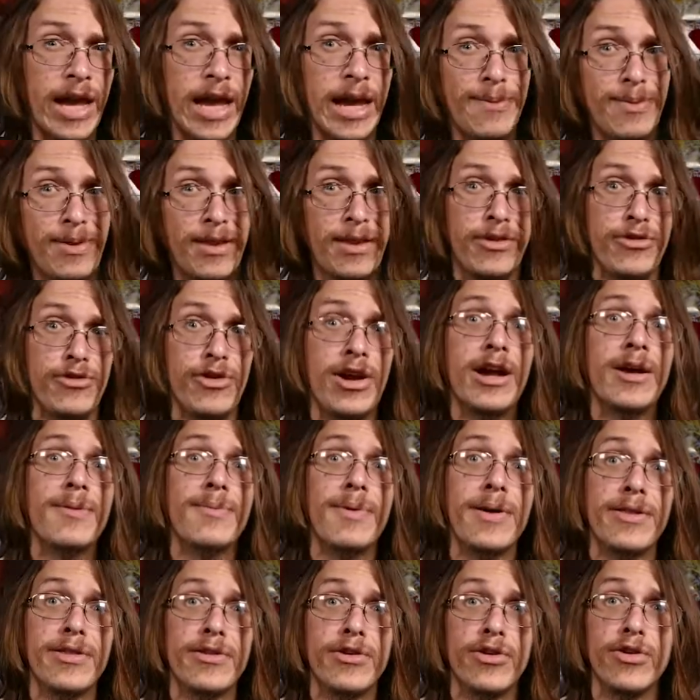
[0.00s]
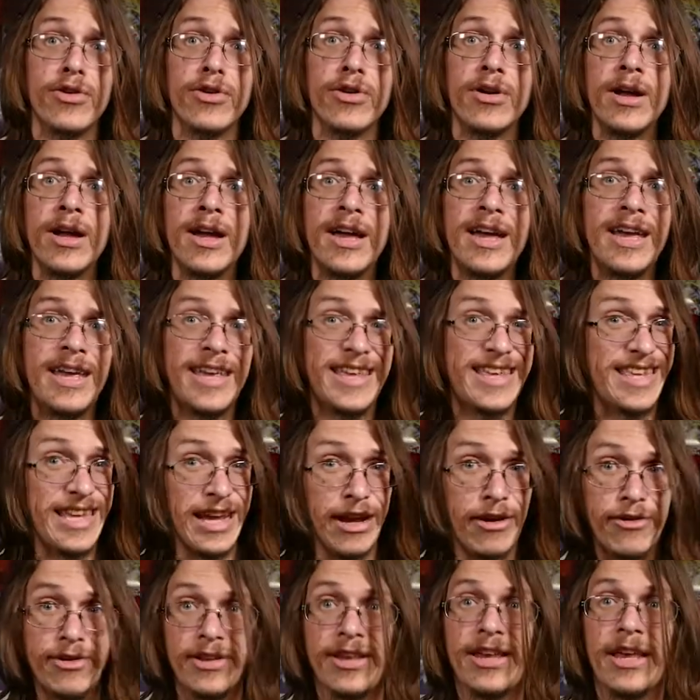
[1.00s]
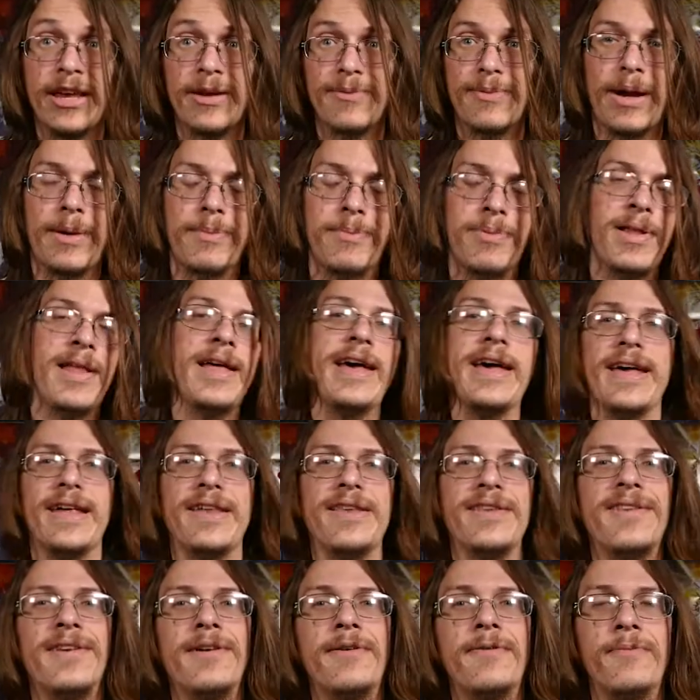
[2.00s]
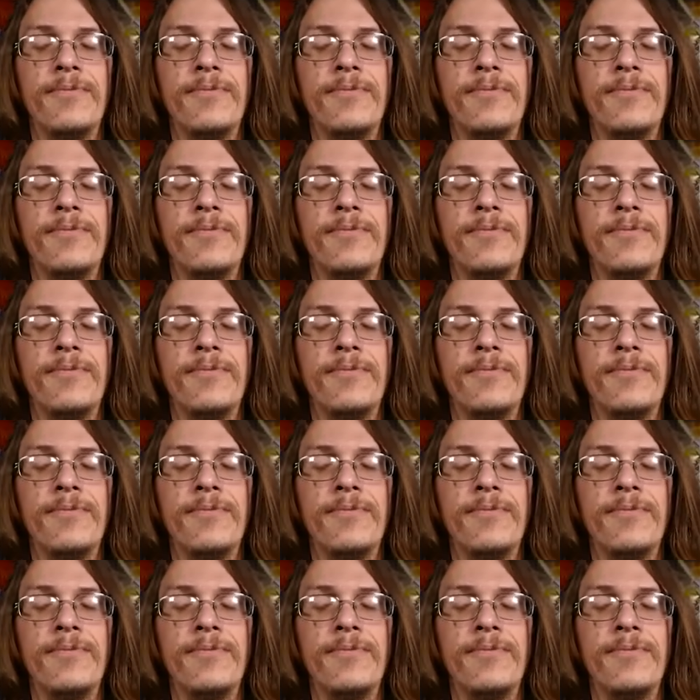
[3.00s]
AC Dragon Buster, guaranteeing my plays.